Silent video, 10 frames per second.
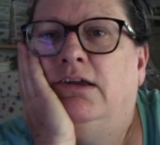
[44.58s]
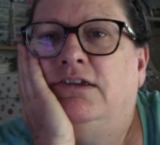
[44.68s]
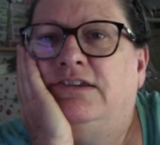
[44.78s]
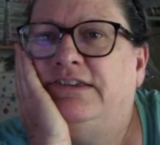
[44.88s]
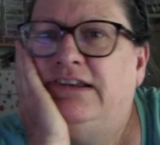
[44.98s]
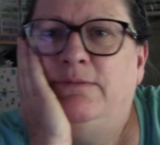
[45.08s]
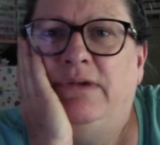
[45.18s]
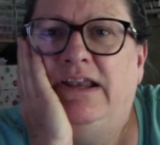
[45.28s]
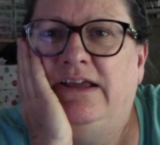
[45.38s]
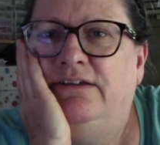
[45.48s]
Does
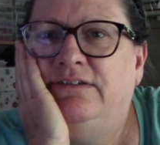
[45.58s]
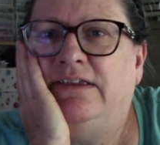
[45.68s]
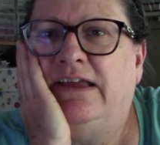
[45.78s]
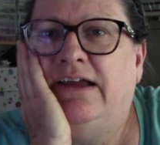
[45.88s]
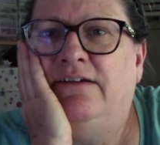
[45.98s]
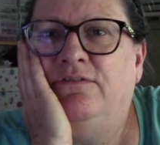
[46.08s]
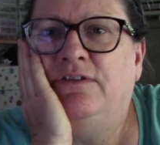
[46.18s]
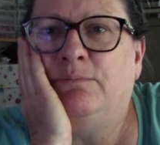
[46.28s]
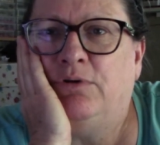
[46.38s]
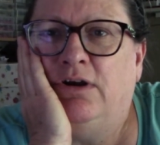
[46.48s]
anybody else have
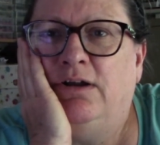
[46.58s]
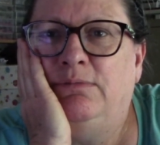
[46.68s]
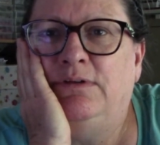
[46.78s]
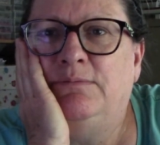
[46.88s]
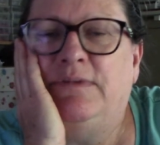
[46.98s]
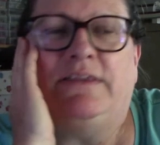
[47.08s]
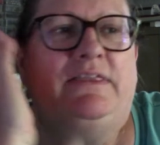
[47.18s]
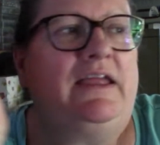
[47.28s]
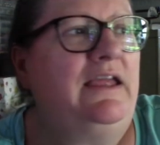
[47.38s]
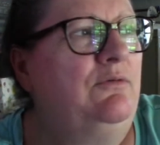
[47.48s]
the problem that
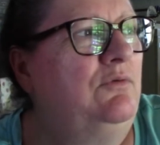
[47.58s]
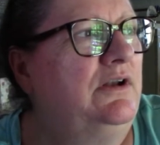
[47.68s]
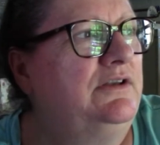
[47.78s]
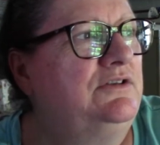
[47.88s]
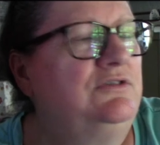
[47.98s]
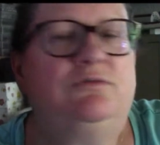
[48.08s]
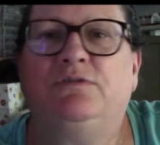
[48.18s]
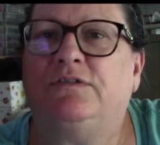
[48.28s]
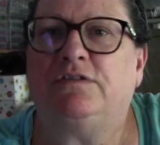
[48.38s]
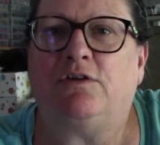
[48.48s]
they want to do
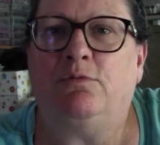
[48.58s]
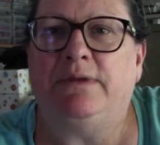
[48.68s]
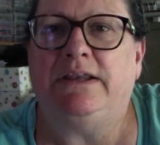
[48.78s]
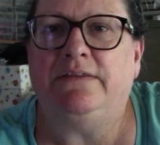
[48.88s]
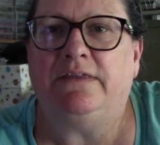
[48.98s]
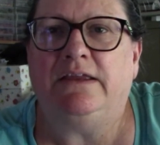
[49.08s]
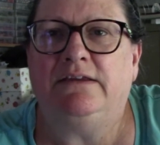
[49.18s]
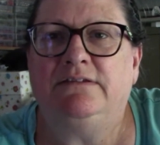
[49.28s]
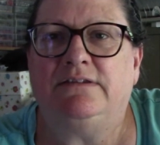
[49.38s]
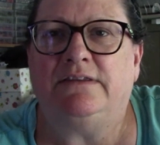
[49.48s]
so many
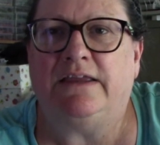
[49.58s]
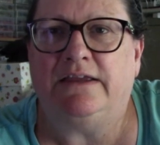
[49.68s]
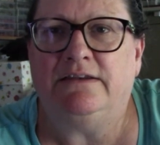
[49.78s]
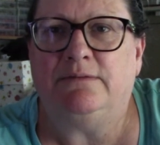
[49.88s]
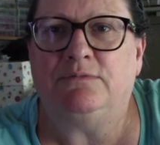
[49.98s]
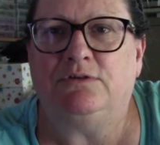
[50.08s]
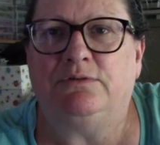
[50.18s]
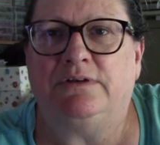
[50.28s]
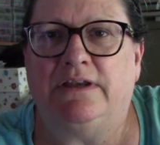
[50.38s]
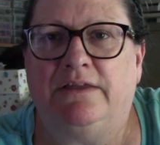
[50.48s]
things and they end up
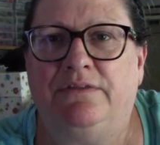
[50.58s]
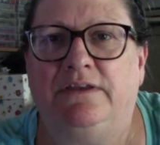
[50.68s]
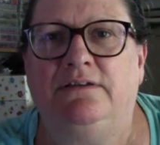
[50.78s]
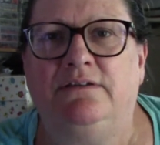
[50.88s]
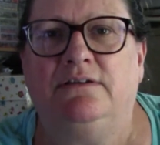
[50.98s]
doing nothing?